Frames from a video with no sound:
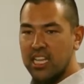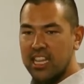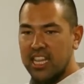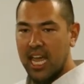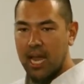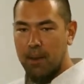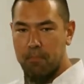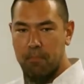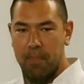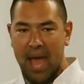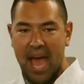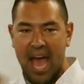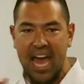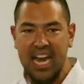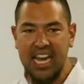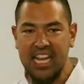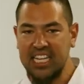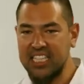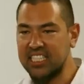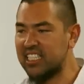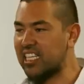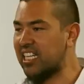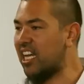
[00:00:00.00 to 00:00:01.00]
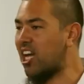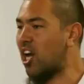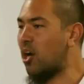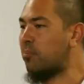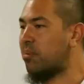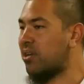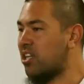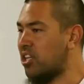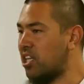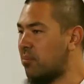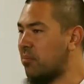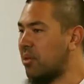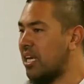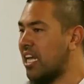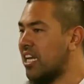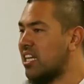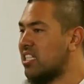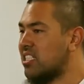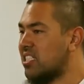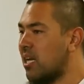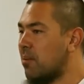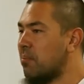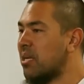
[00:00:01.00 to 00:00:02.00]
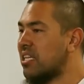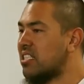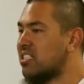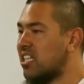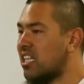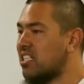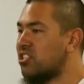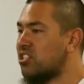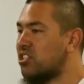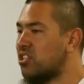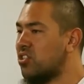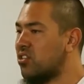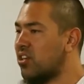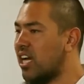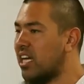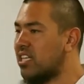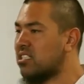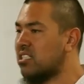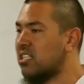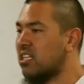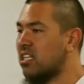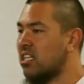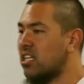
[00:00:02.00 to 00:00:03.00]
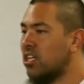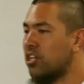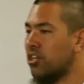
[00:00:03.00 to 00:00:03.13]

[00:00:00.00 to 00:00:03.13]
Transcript: That patting is going to help it eliminate. Does that make sense to you guys?